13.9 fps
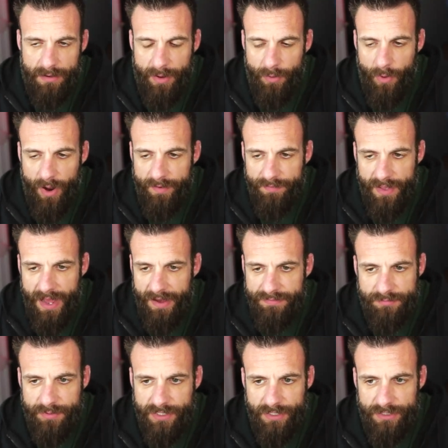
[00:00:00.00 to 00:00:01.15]
my wife
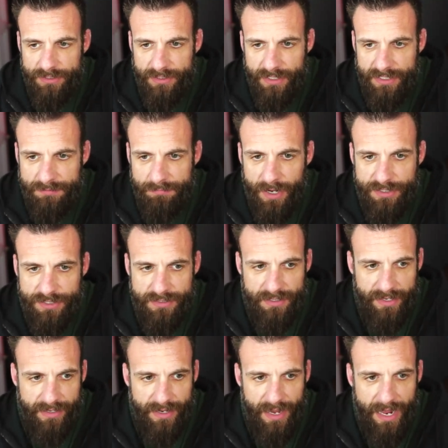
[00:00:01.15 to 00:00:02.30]
laughs because as much as
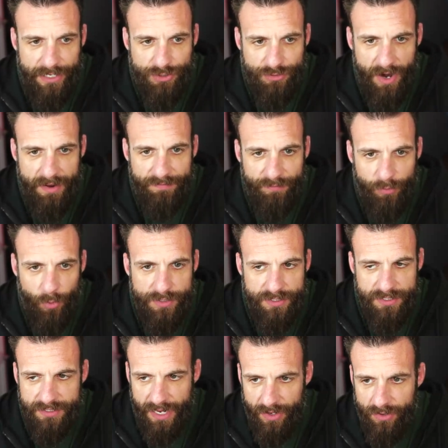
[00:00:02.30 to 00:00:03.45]
like I drive forward
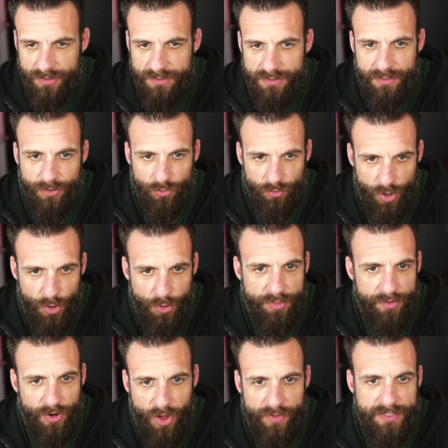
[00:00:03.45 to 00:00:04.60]
sales and growth
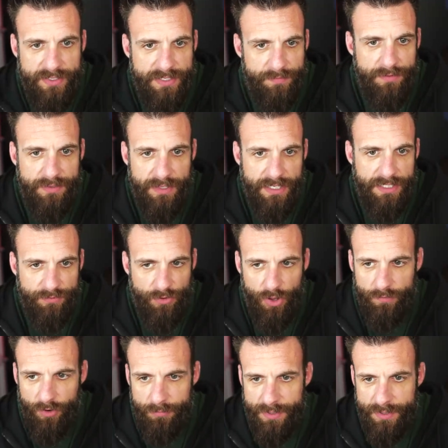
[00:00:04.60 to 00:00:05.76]
and all these different things for all
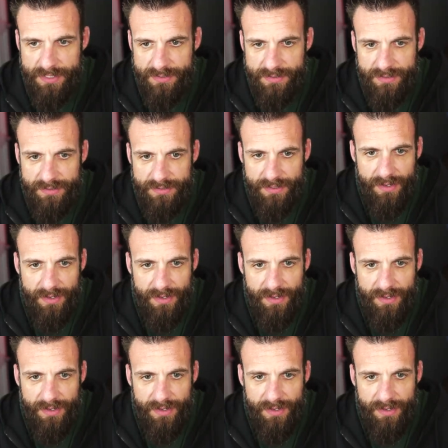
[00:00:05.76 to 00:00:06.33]
of our businesses,